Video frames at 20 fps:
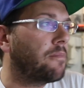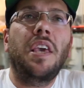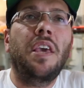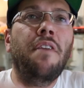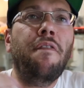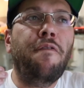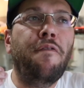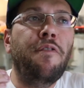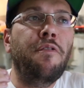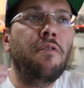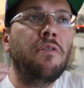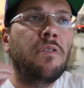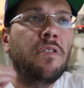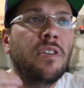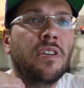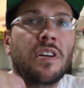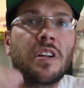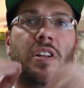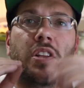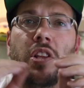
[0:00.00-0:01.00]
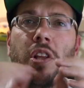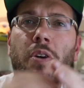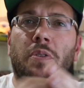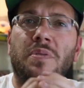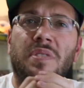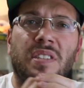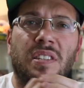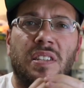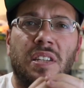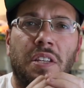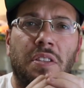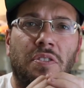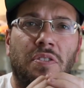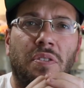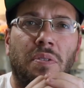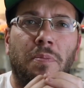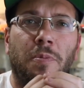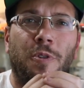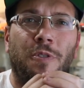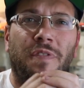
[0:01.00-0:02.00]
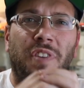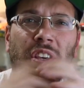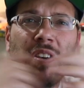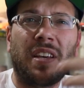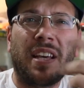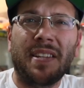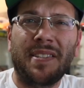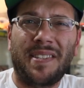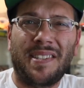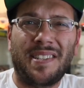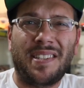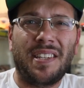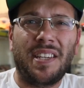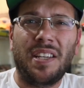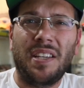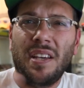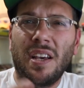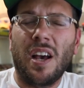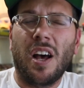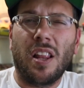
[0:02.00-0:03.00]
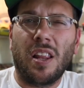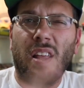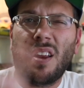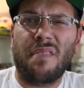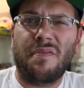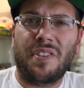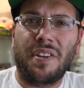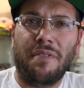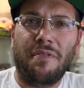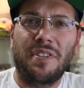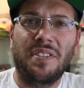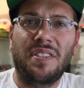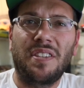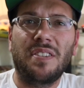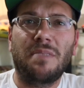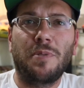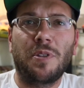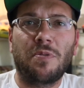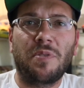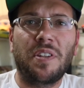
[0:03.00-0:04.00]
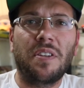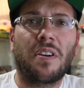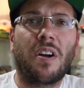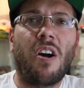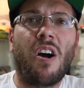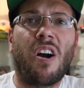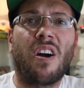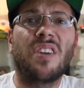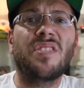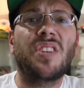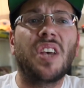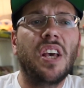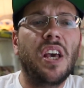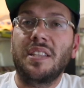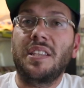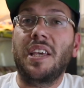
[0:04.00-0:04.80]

If you look closely into the movie, you can see a lot of differences between the cars.